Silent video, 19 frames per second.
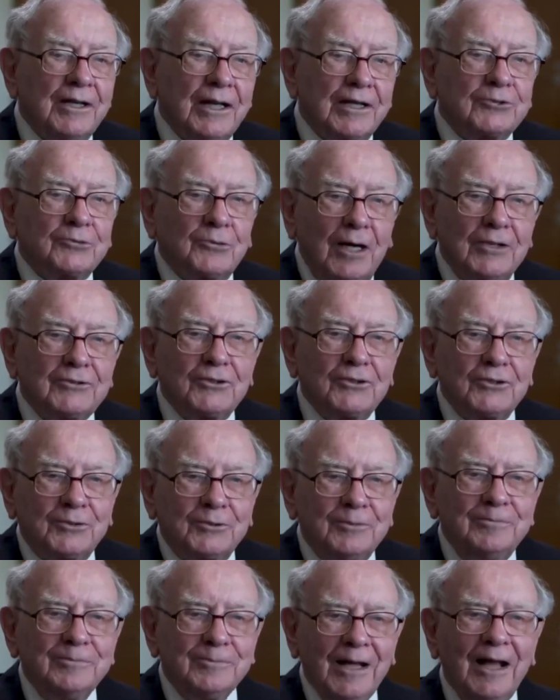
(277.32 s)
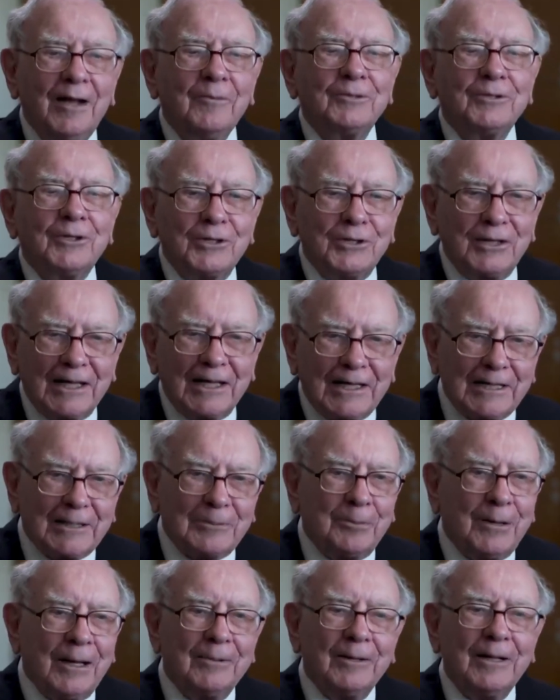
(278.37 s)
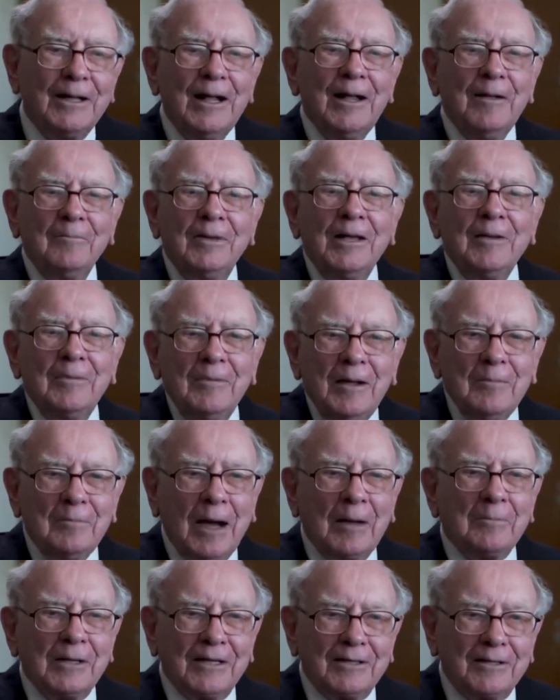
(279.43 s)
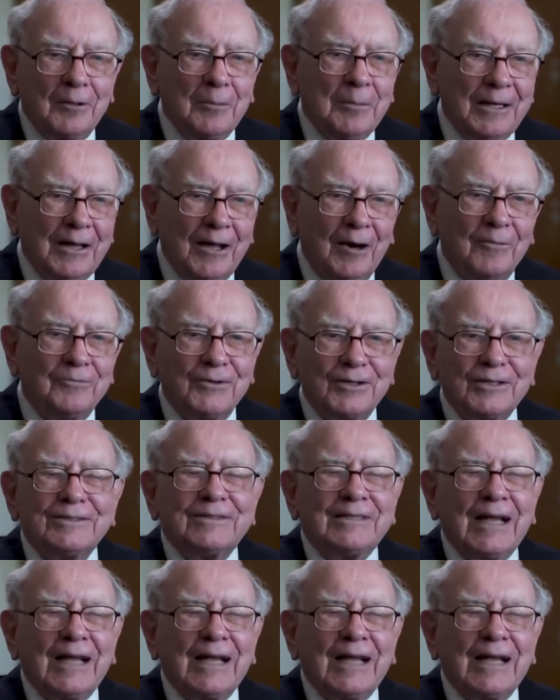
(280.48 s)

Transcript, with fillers: the next crisis would look like, I could probably, might be a little bit helpful in